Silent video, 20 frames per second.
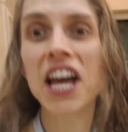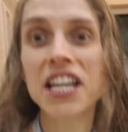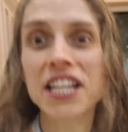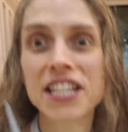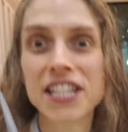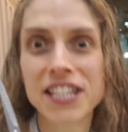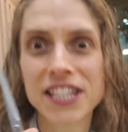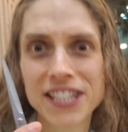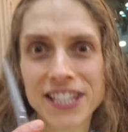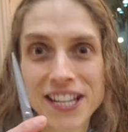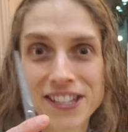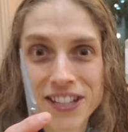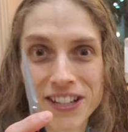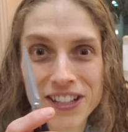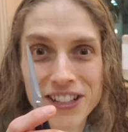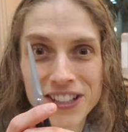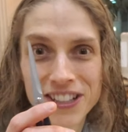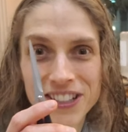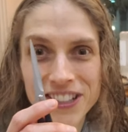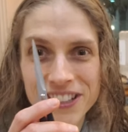
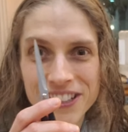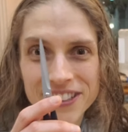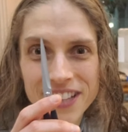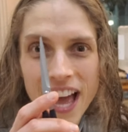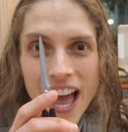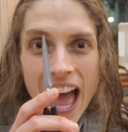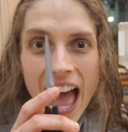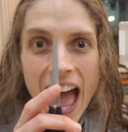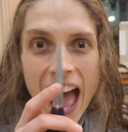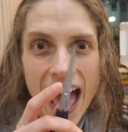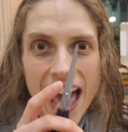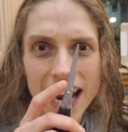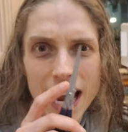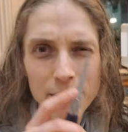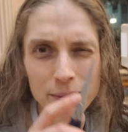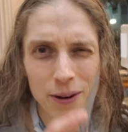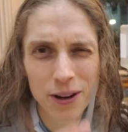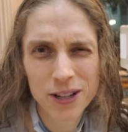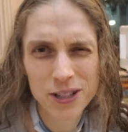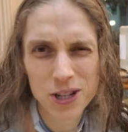scissors and I'm
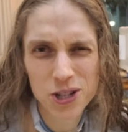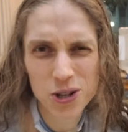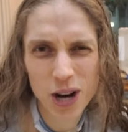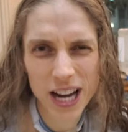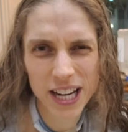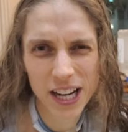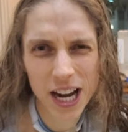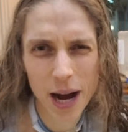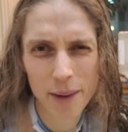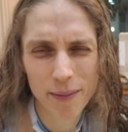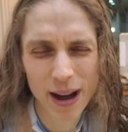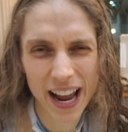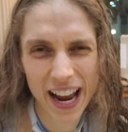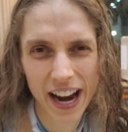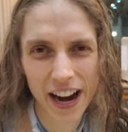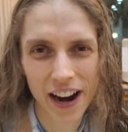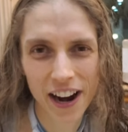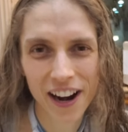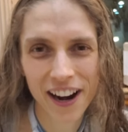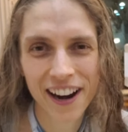going to try to cut my
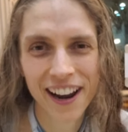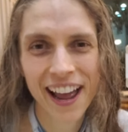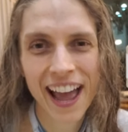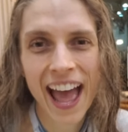hair.